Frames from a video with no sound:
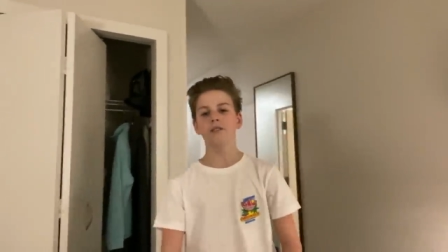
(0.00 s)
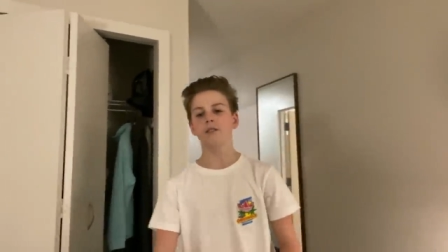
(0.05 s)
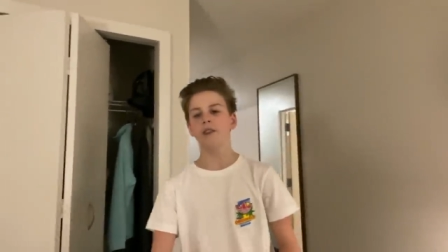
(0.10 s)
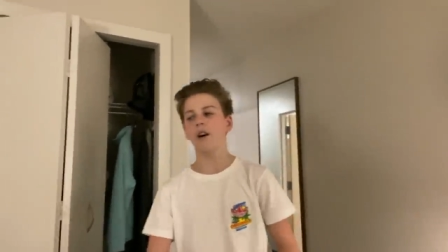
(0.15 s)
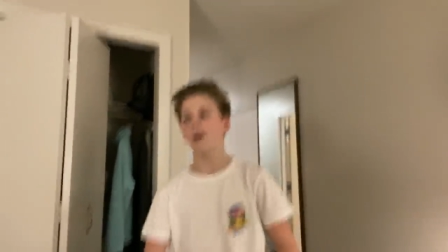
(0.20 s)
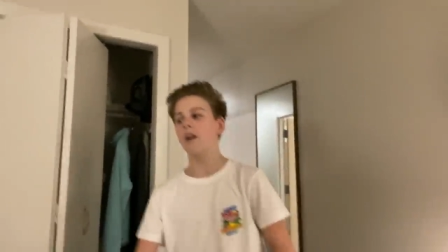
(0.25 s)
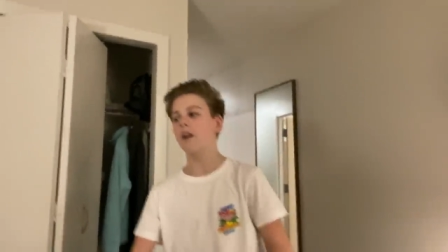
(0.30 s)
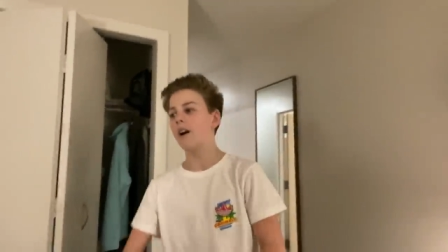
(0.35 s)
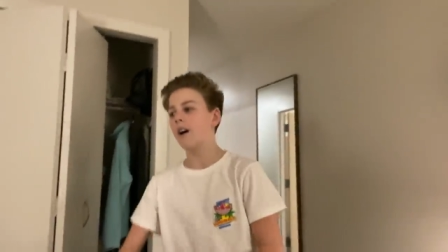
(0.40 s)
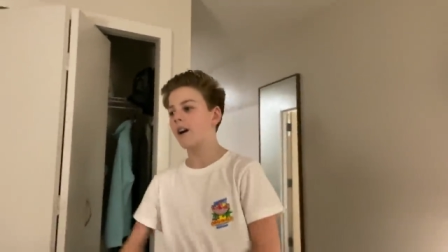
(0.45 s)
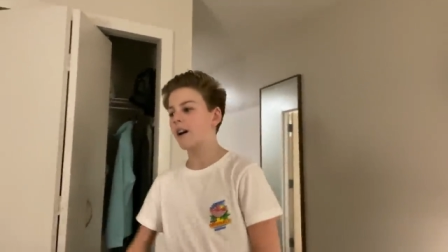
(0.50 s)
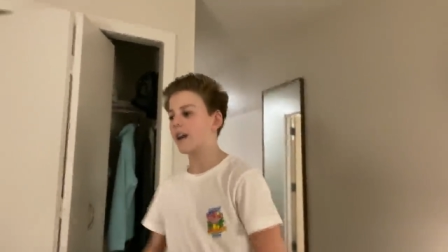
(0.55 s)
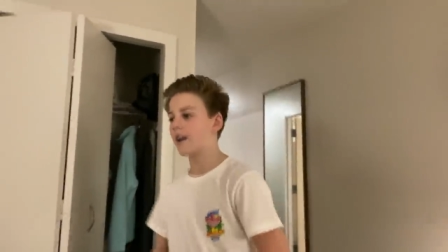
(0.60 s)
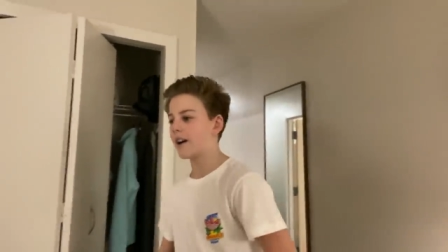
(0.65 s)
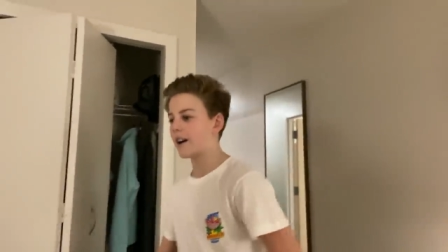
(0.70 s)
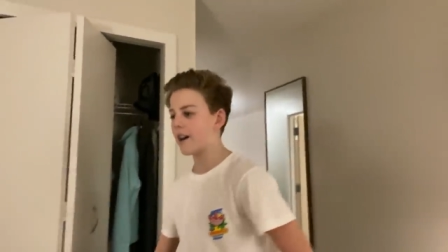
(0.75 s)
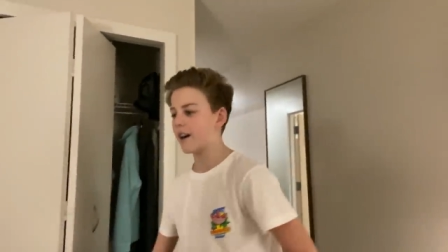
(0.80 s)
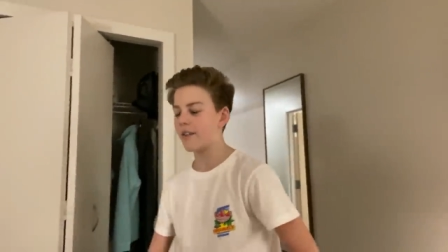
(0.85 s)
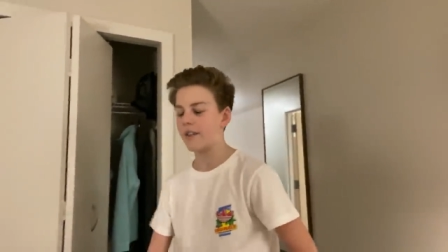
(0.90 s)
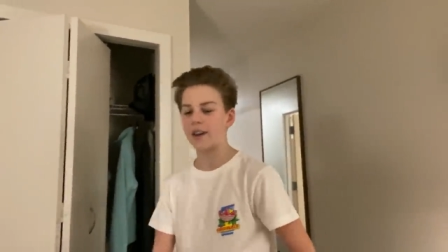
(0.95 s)
So uh,
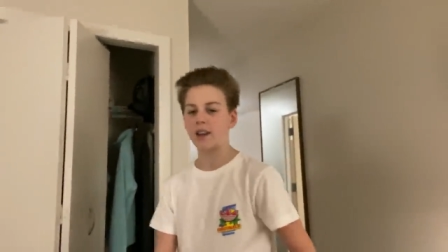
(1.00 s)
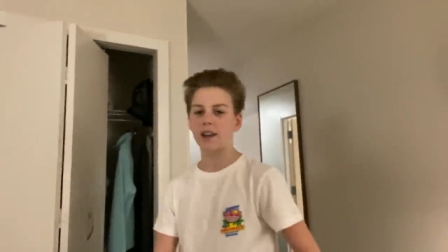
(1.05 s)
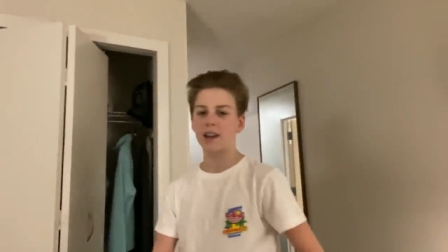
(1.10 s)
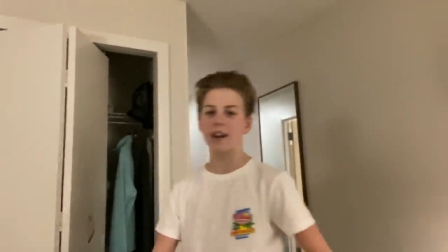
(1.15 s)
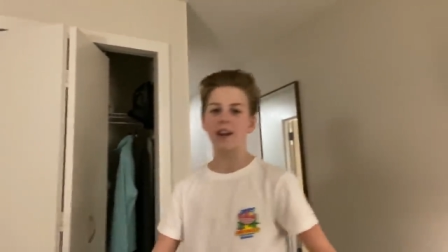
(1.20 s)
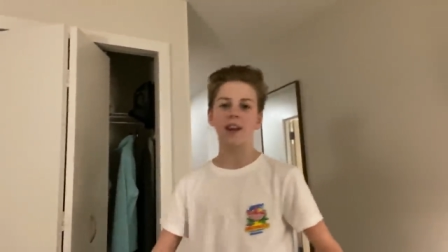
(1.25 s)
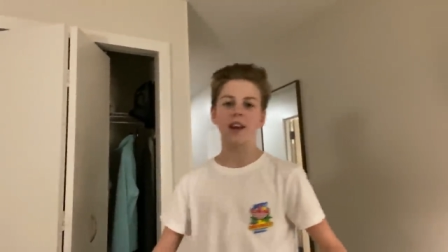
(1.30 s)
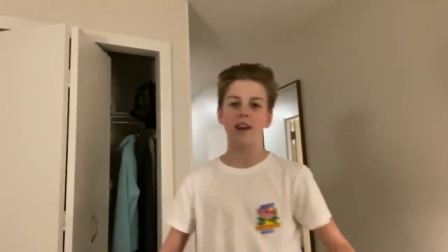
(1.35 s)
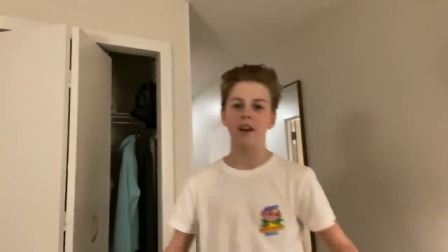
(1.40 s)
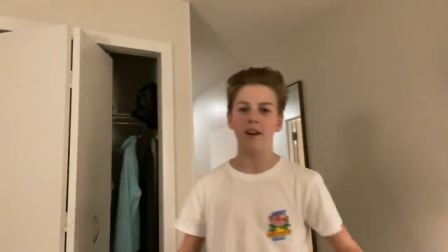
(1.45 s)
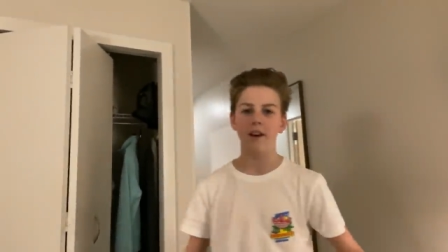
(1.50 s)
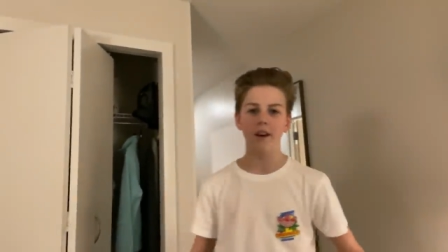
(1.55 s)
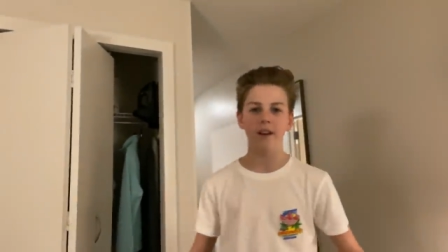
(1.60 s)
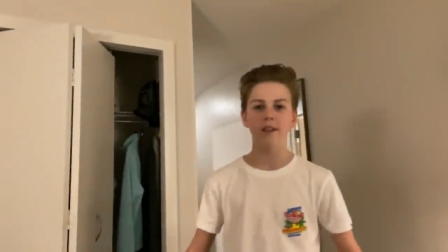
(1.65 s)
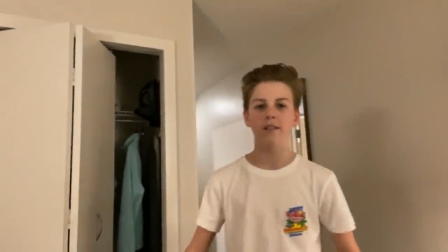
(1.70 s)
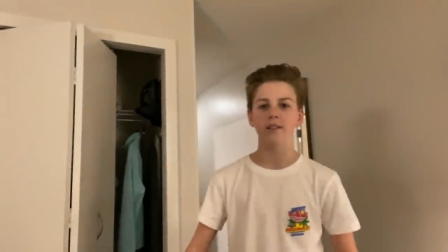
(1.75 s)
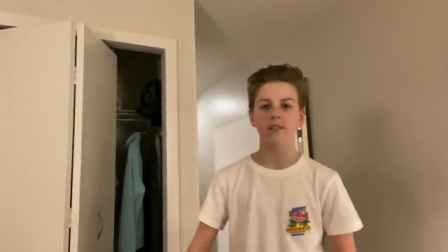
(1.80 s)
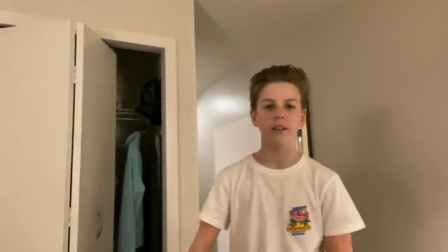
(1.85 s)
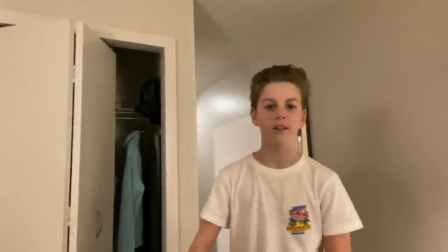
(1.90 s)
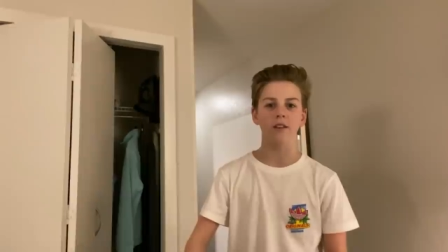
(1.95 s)
and then getting
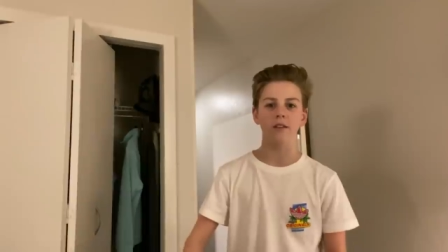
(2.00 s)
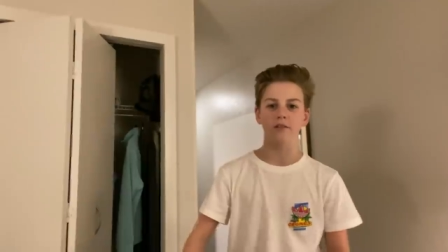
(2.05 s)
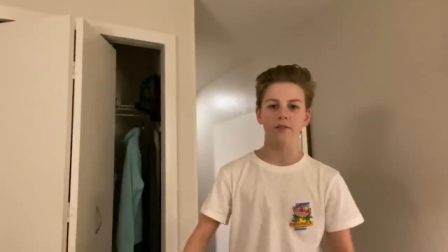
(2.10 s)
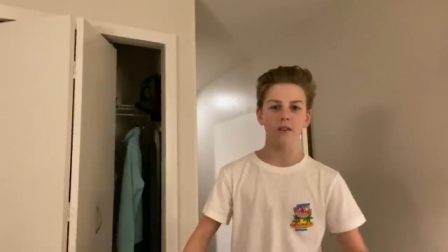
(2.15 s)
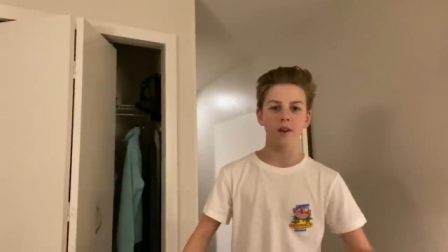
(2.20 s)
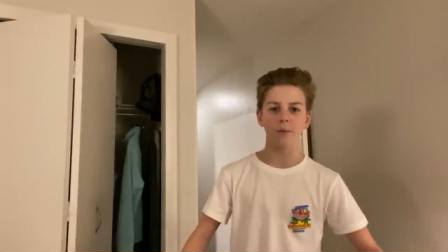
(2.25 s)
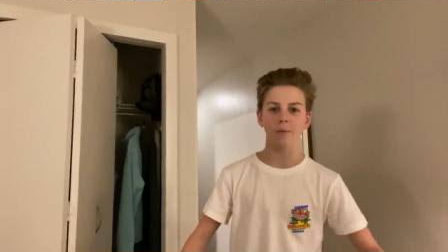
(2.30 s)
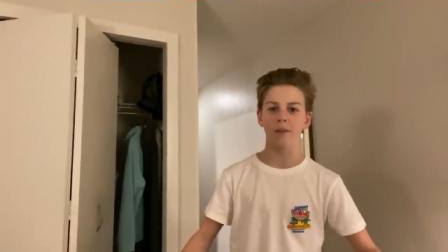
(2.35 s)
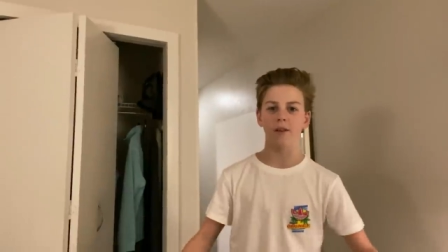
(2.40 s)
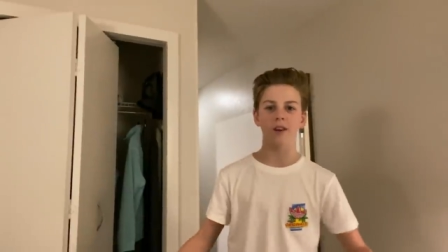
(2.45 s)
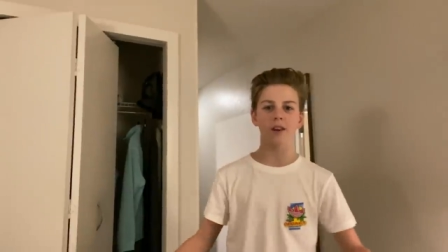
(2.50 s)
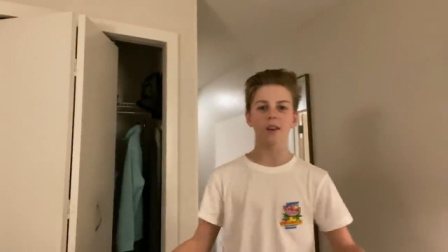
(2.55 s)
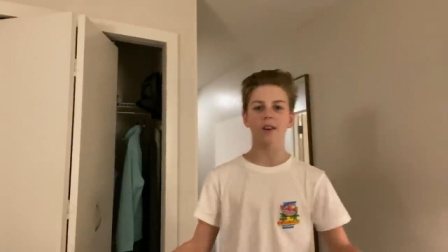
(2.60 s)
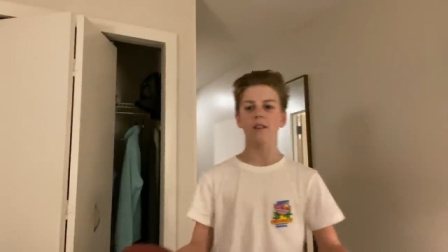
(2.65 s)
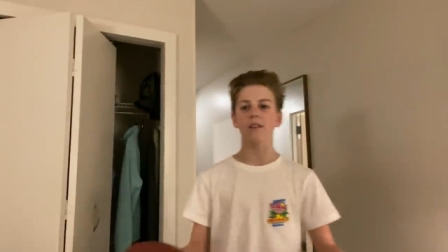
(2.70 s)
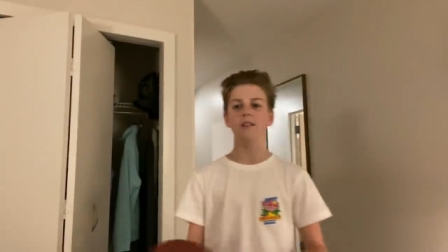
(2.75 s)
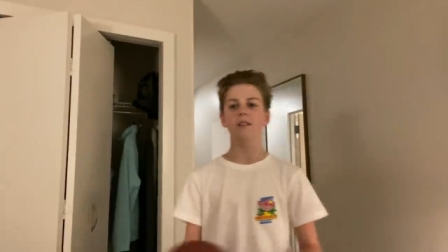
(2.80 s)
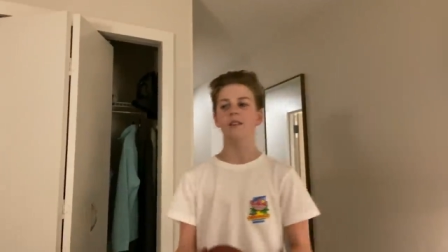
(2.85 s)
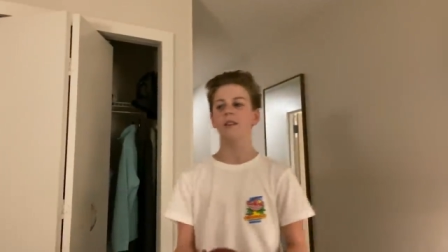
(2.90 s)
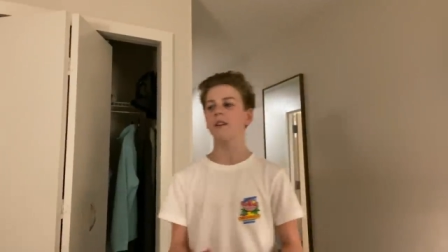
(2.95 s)
here, seeing all the family.